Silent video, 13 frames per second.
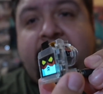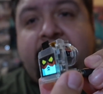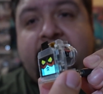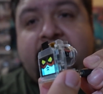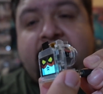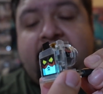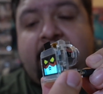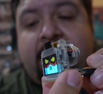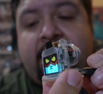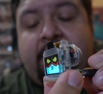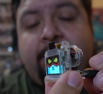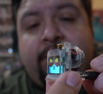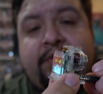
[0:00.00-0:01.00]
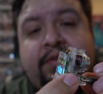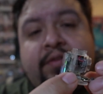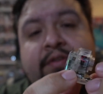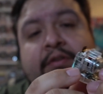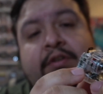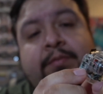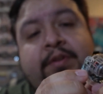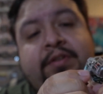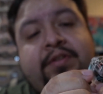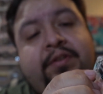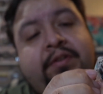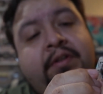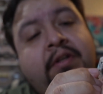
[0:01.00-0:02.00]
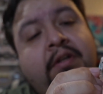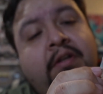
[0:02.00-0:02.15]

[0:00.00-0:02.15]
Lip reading: just like the Bosuzoku Mochi,